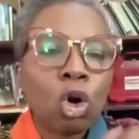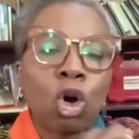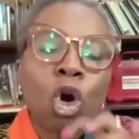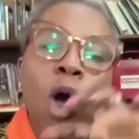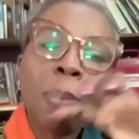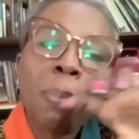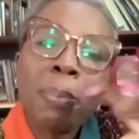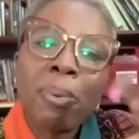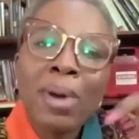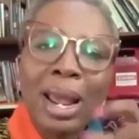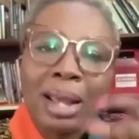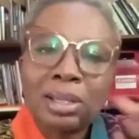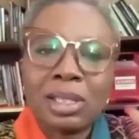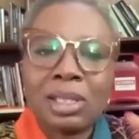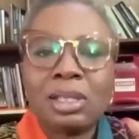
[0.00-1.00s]

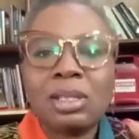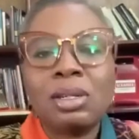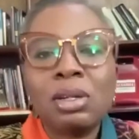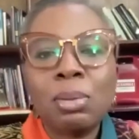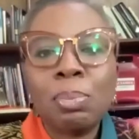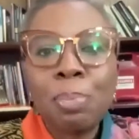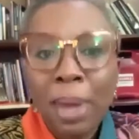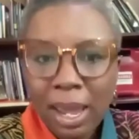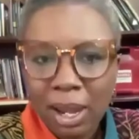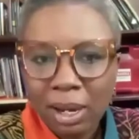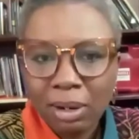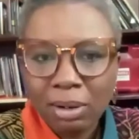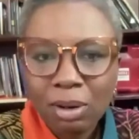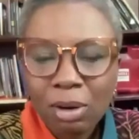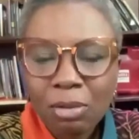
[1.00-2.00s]
corporate
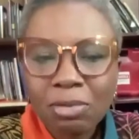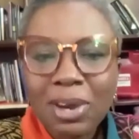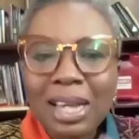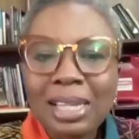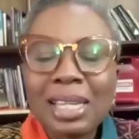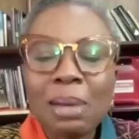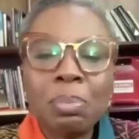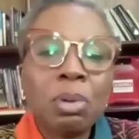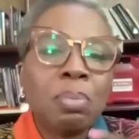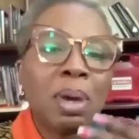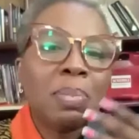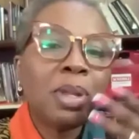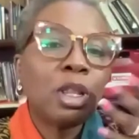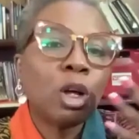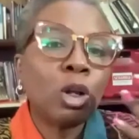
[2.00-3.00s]
pain, for example,
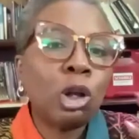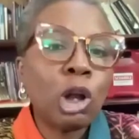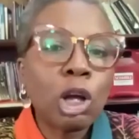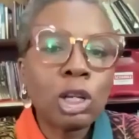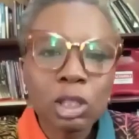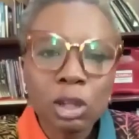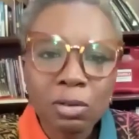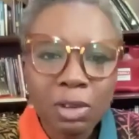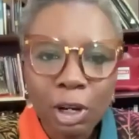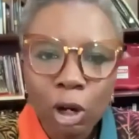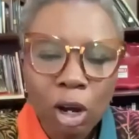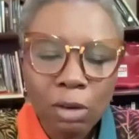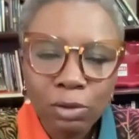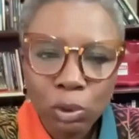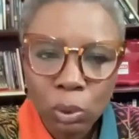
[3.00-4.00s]
maybe the loss of a
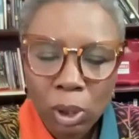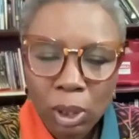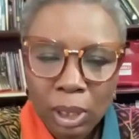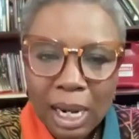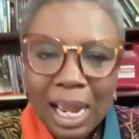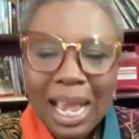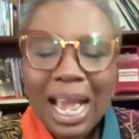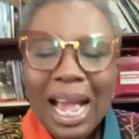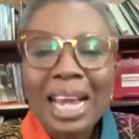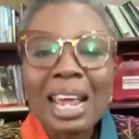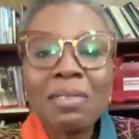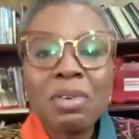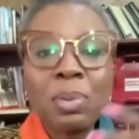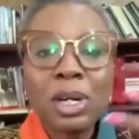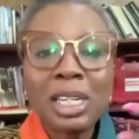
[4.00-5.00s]
loved one, and
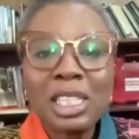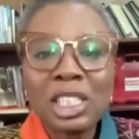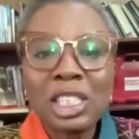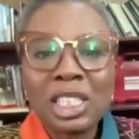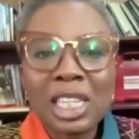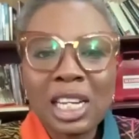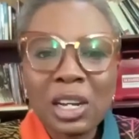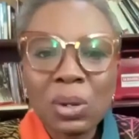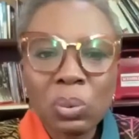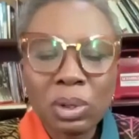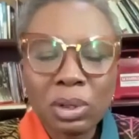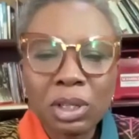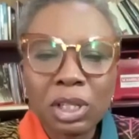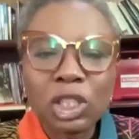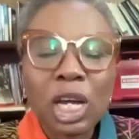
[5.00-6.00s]
everybody is dealing
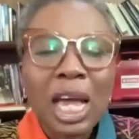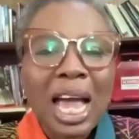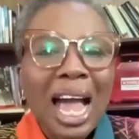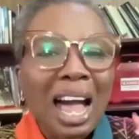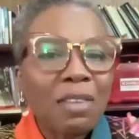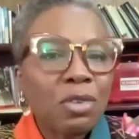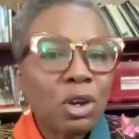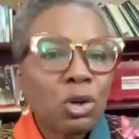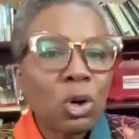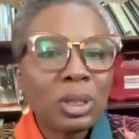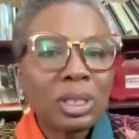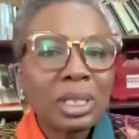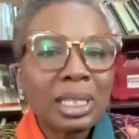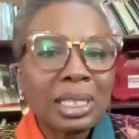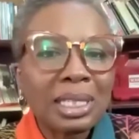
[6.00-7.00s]
with it, have you
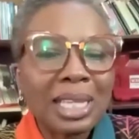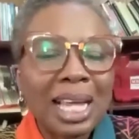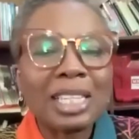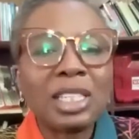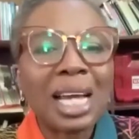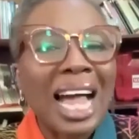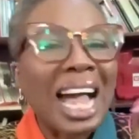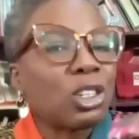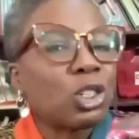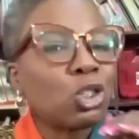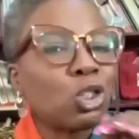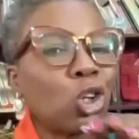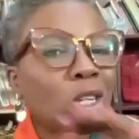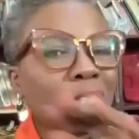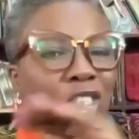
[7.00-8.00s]
noticed that at
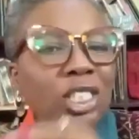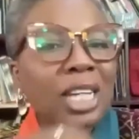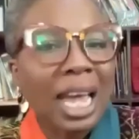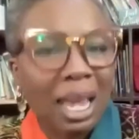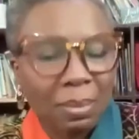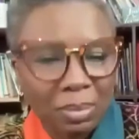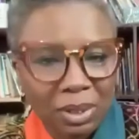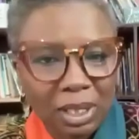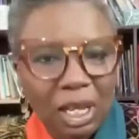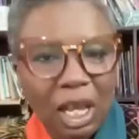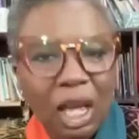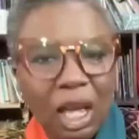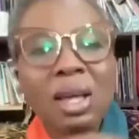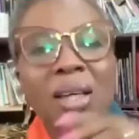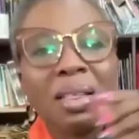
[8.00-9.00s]
such times,
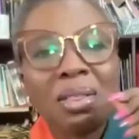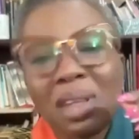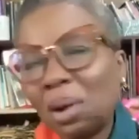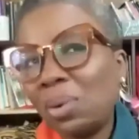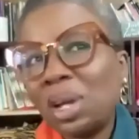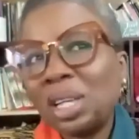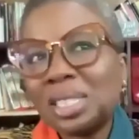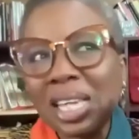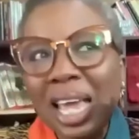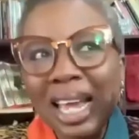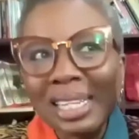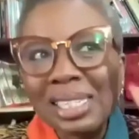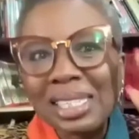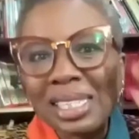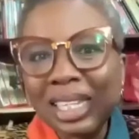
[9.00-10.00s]
there is
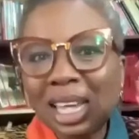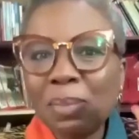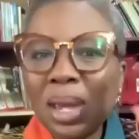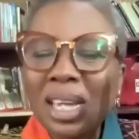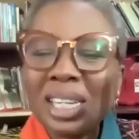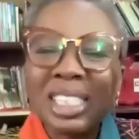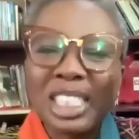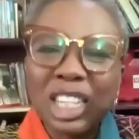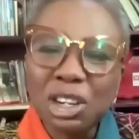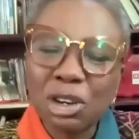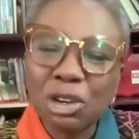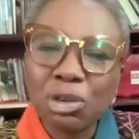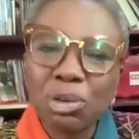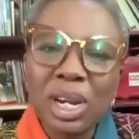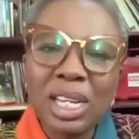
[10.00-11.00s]
a seeming
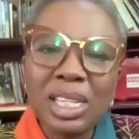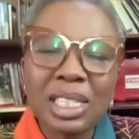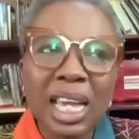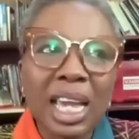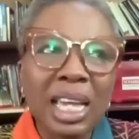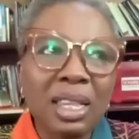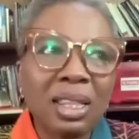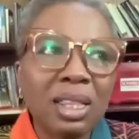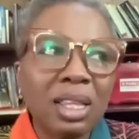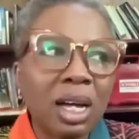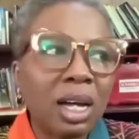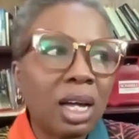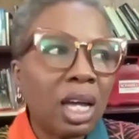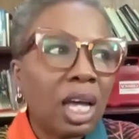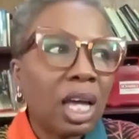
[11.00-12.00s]
decrease in
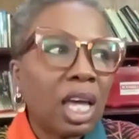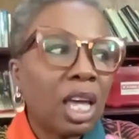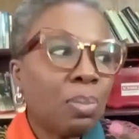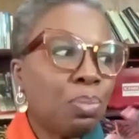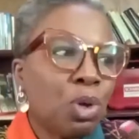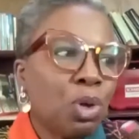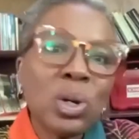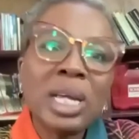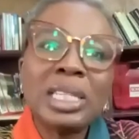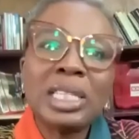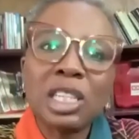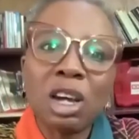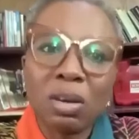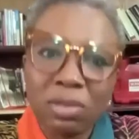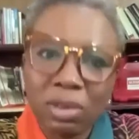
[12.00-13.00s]
the
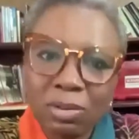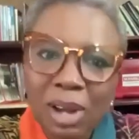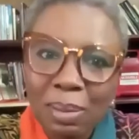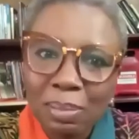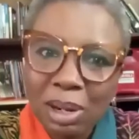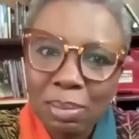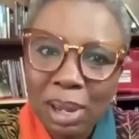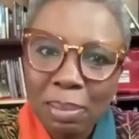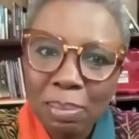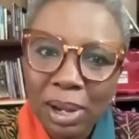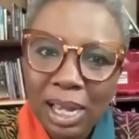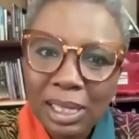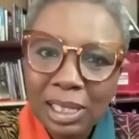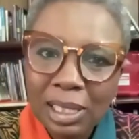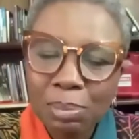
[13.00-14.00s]
immunity of the family
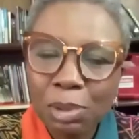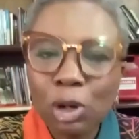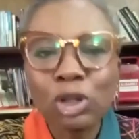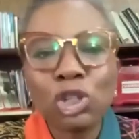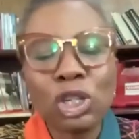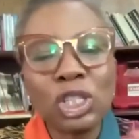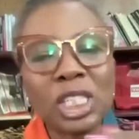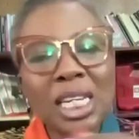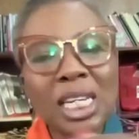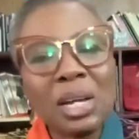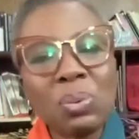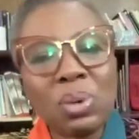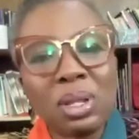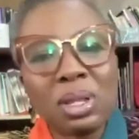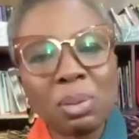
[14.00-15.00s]
members? Because you're
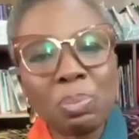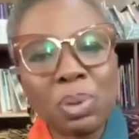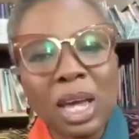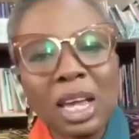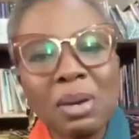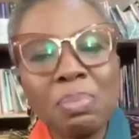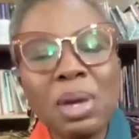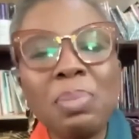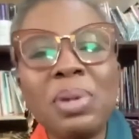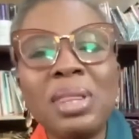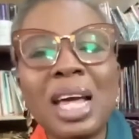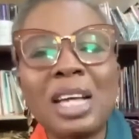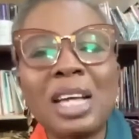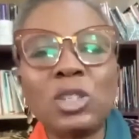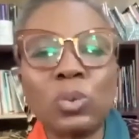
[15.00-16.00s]
dealing with the pain, maybe
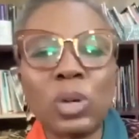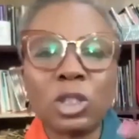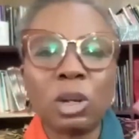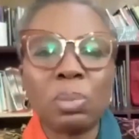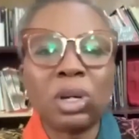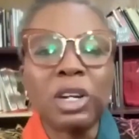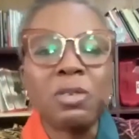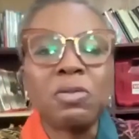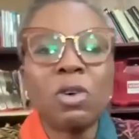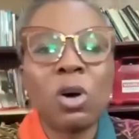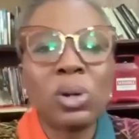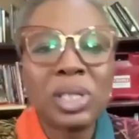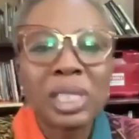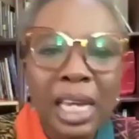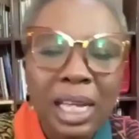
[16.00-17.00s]
that's when somebody
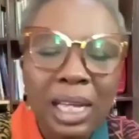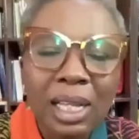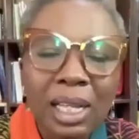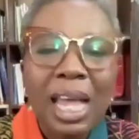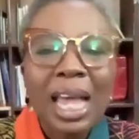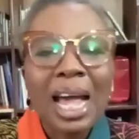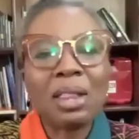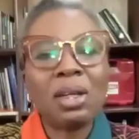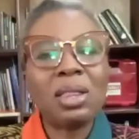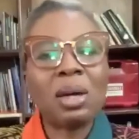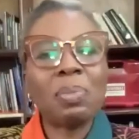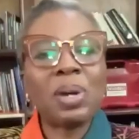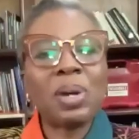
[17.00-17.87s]
falls ill, another